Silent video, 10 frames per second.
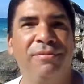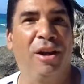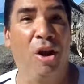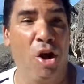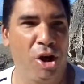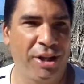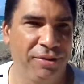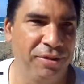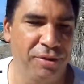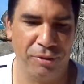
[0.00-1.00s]
learning
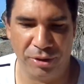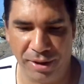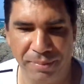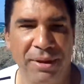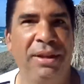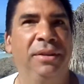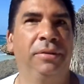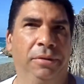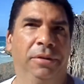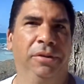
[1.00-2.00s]
zone. I mean,
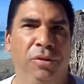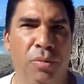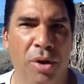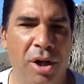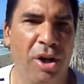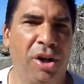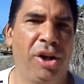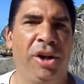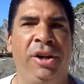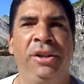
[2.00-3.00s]
you want to
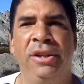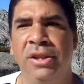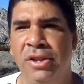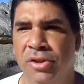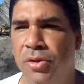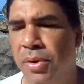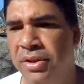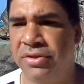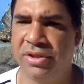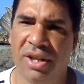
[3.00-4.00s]
learn. You want to
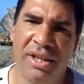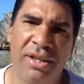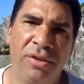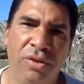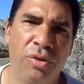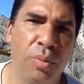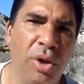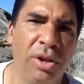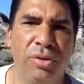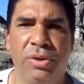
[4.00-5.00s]
study, you
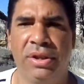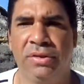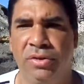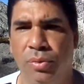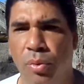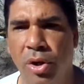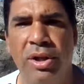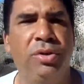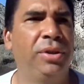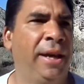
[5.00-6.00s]
want to do this, you want to
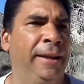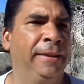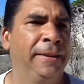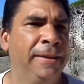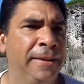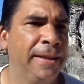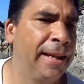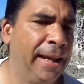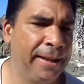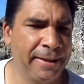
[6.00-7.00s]
do that.
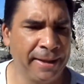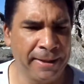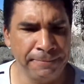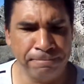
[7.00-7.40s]
And at